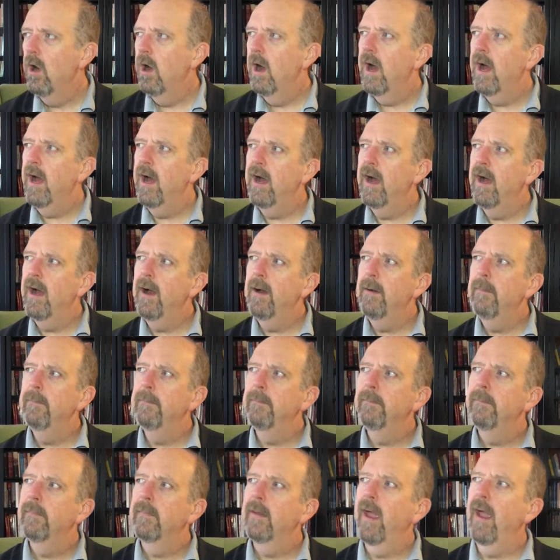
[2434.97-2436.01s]

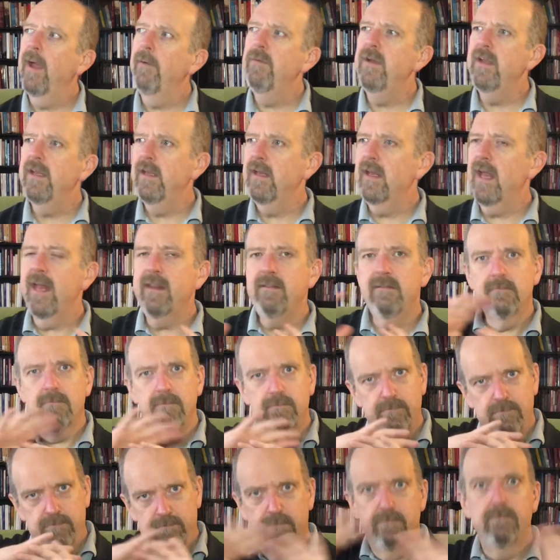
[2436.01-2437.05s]
and
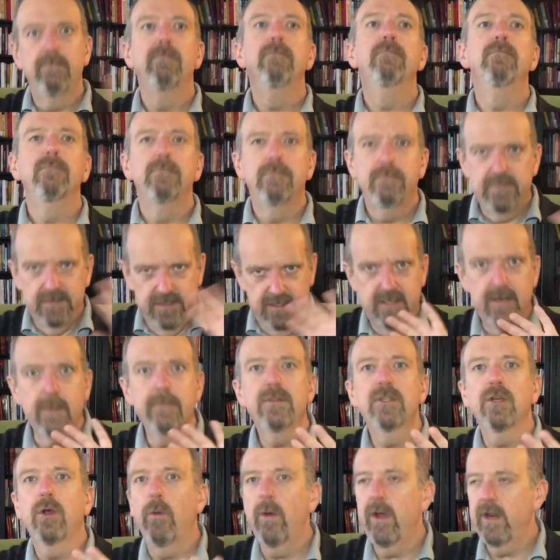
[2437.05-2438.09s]

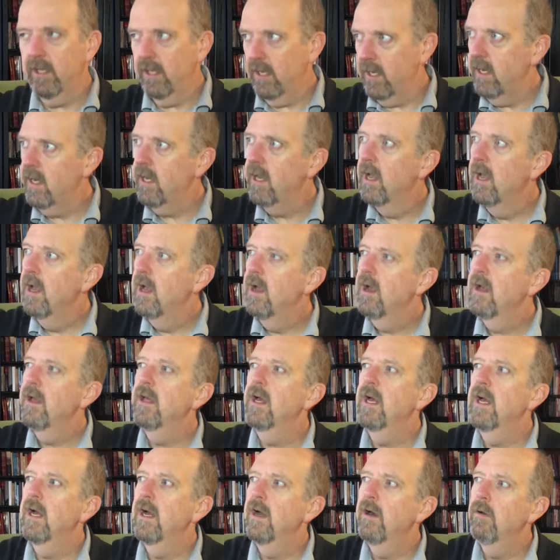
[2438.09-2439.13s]
subsequently
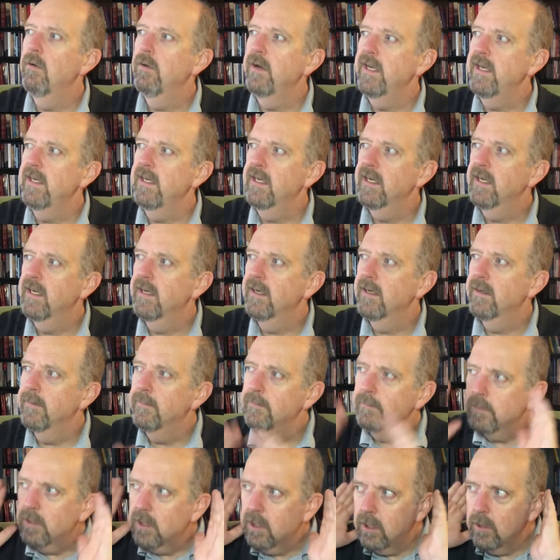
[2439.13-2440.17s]
we
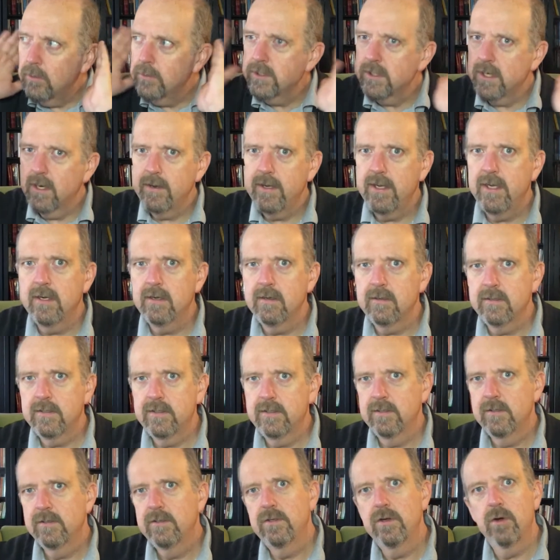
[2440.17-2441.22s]
close our
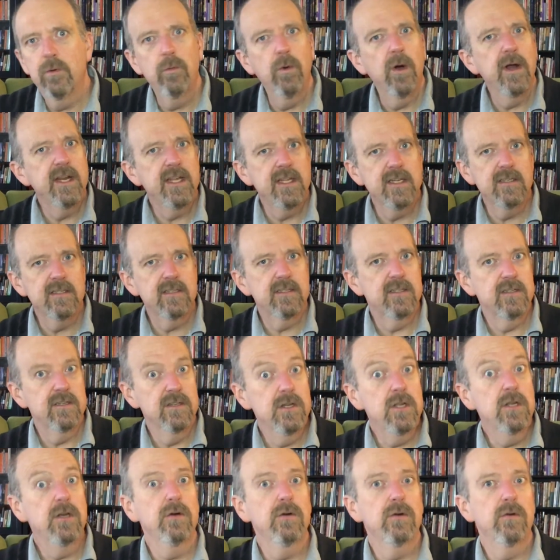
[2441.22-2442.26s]
ears to what is
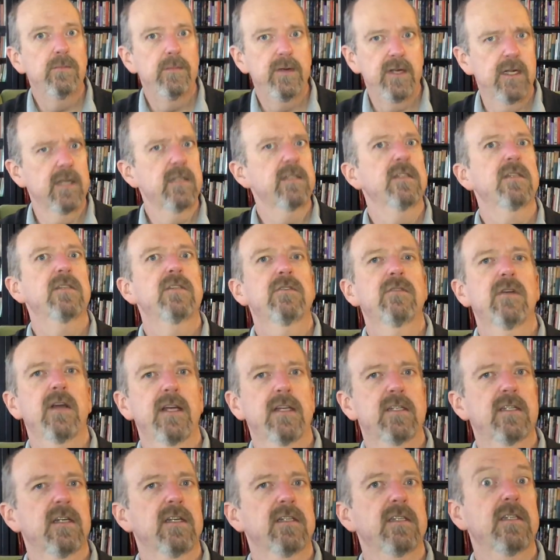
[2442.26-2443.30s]
new because it
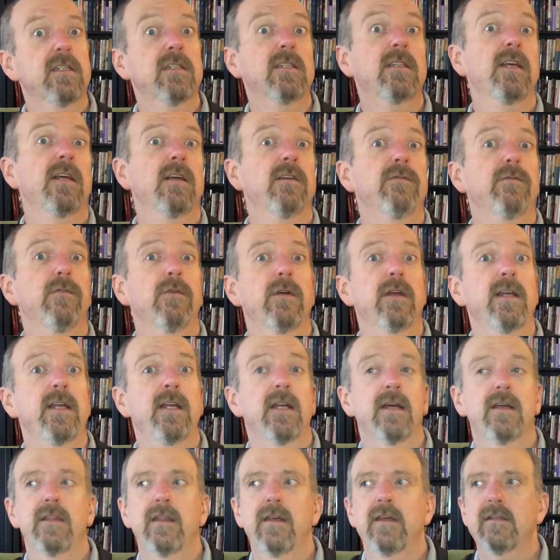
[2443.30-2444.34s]
strikes us as therefore
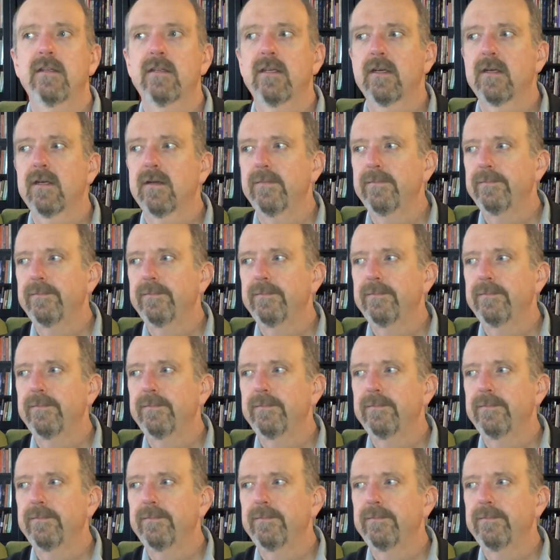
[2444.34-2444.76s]
inauthentic.